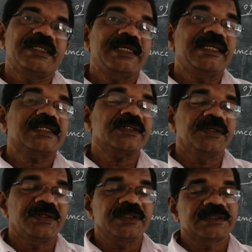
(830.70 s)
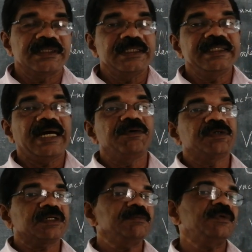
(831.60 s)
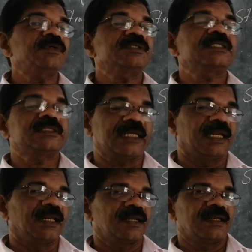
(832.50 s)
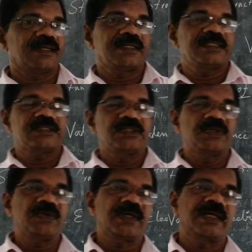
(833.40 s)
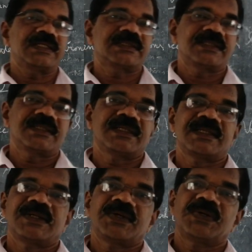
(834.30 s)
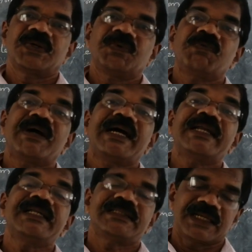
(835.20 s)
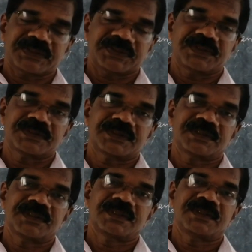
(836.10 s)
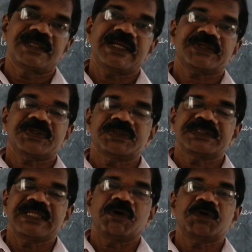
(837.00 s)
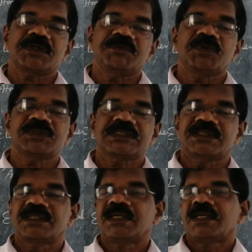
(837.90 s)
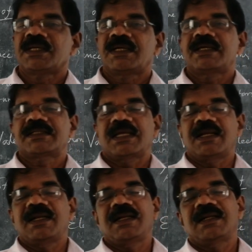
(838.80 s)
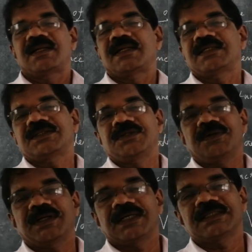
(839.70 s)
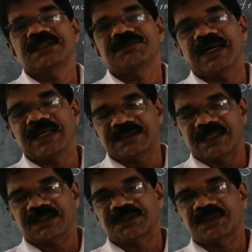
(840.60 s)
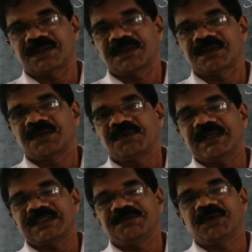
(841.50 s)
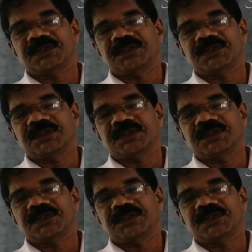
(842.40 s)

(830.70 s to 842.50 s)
The electrons in the outermost shell is known as valence electrons. Electrons in the outermost shell is known as valence electrons. What's the